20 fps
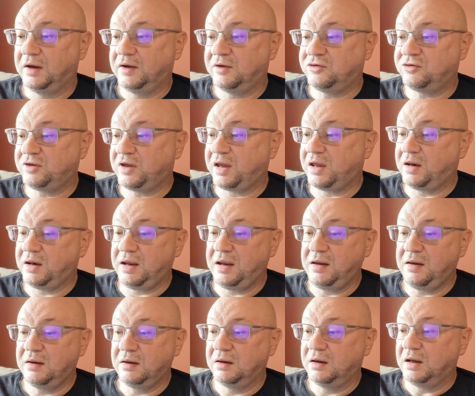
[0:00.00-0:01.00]

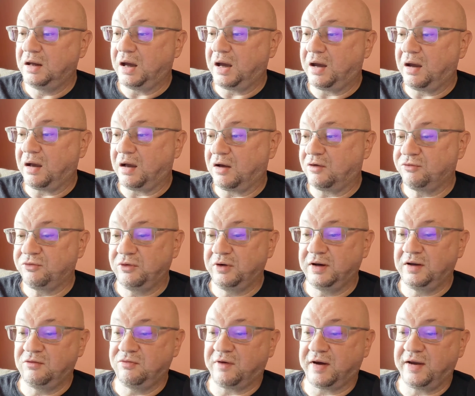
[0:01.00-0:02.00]
Sandy, I offer
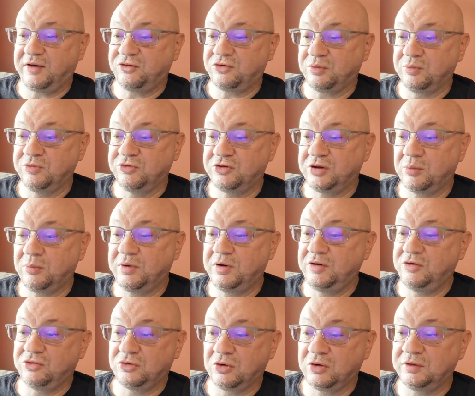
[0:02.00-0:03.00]
advice from someone
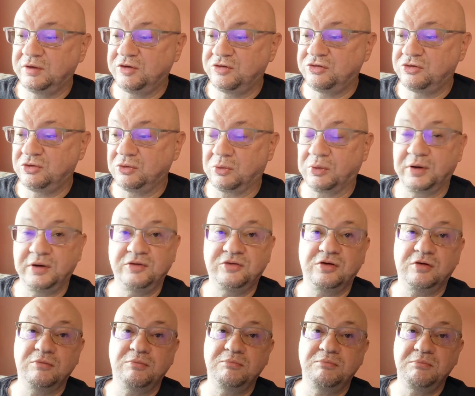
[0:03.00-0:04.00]
who's heard the stories
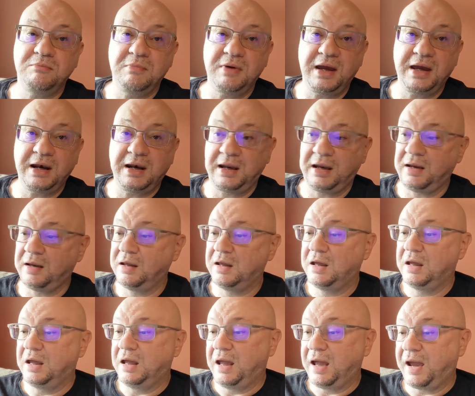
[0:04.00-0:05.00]
of many
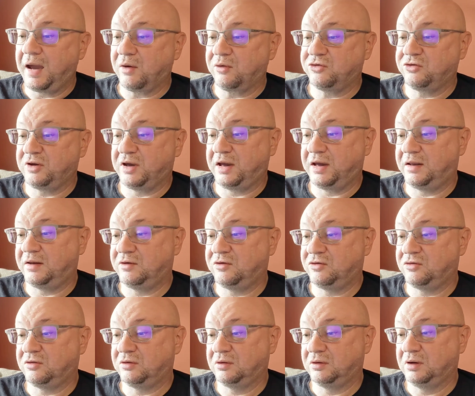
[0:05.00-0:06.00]
house
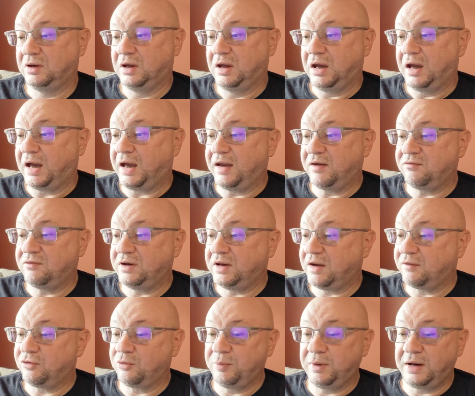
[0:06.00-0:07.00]
heads. I have
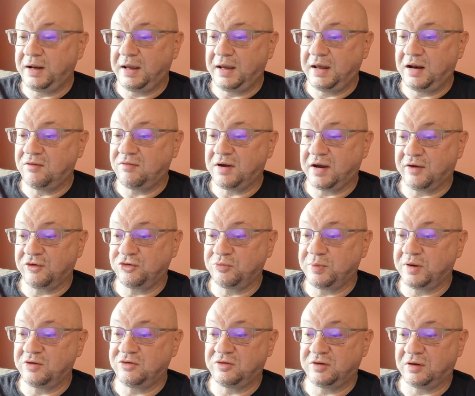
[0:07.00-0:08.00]
never been a head of house
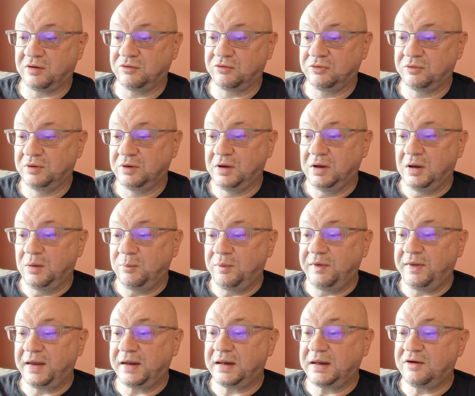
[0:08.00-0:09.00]
myself, but
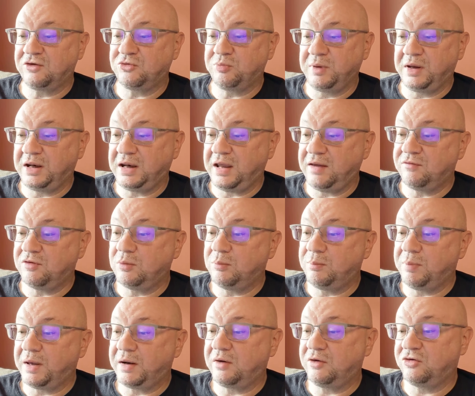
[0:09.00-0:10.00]
that gives me an even
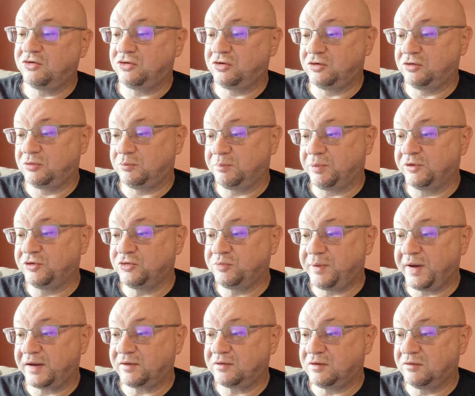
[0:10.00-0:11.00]
better
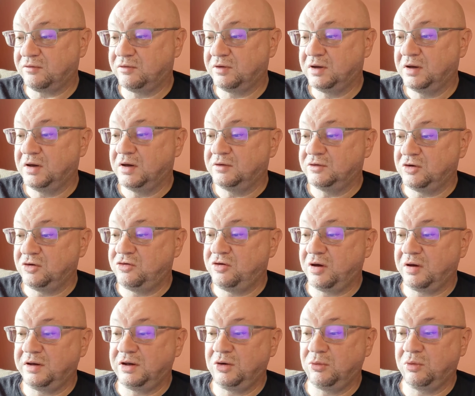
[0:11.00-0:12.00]
perspective to
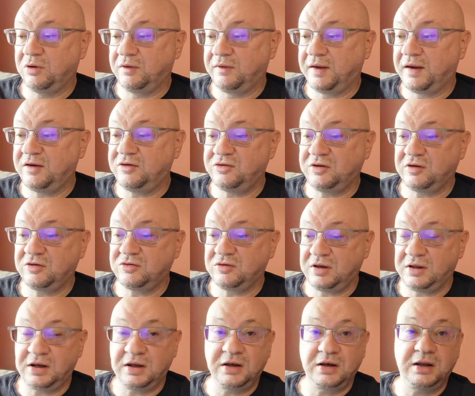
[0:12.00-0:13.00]
tell you where they
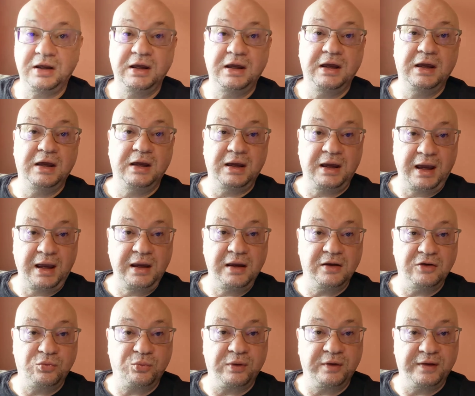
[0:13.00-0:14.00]
succeeded
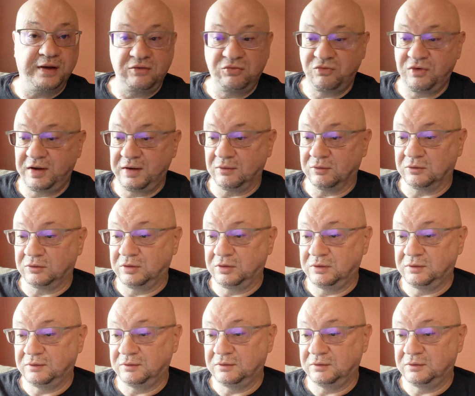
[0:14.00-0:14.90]
and where they failed.